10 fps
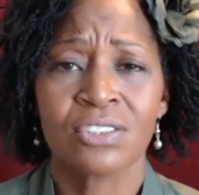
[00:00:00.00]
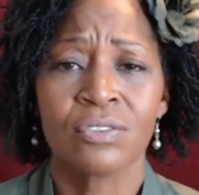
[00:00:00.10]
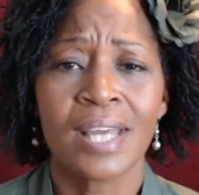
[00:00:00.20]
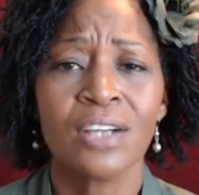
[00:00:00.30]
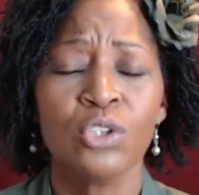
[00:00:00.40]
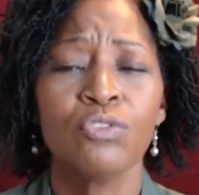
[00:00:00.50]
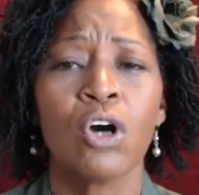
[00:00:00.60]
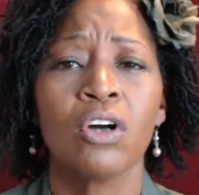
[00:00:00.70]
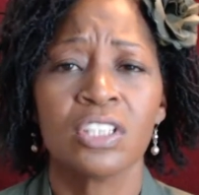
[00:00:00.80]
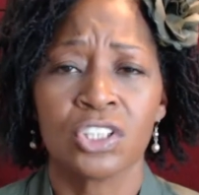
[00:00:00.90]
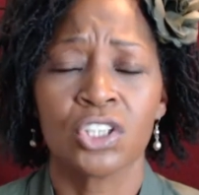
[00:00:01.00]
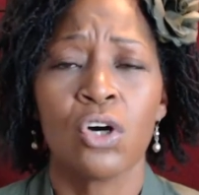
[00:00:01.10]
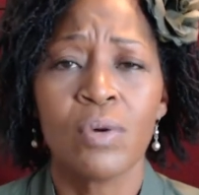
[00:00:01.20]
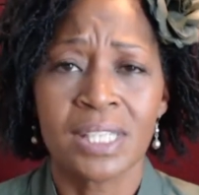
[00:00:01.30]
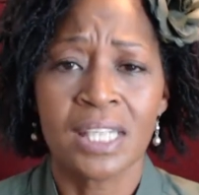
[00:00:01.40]
to go and tell the story
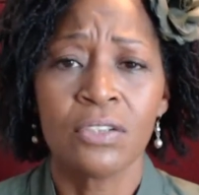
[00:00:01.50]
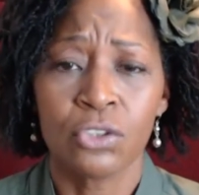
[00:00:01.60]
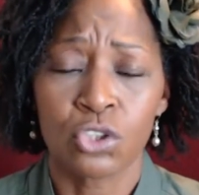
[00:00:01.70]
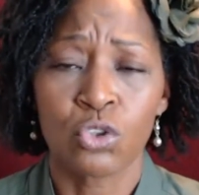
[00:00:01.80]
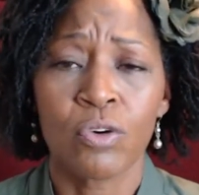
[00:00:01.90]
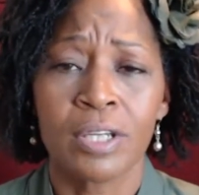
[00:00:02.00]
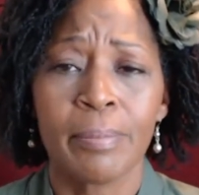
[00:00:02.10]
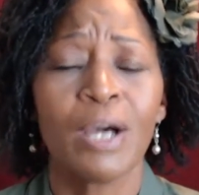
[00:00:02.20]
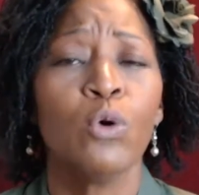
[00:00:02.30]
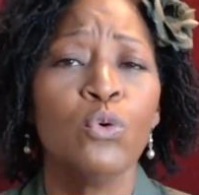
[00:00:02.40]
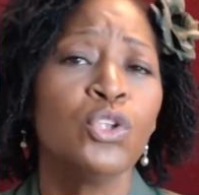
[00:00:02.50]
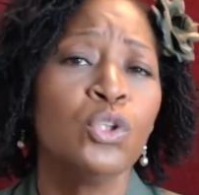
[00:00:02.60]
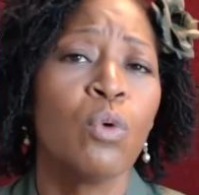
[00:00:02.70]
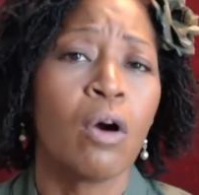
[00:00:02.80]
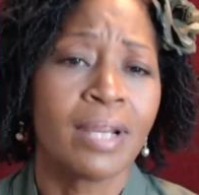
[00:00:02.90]
about who you are as the healer.